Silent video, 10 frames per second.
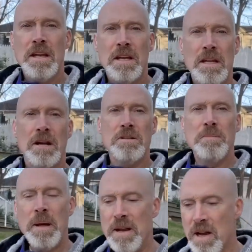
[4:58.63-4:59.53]
you know,
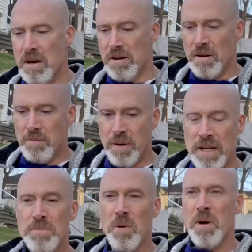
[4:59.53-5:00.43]
depending on your
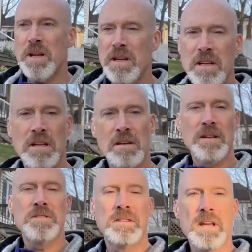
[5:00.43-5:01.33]
price point and the
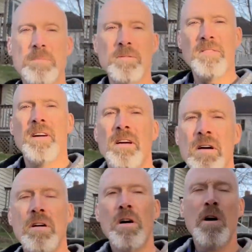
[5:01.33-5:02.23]
type of
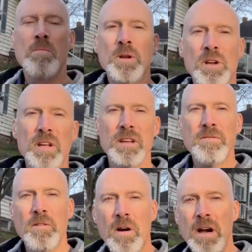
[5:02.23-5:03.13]
home you're looking
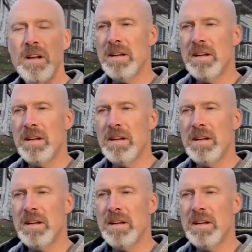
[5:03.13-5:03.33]
for,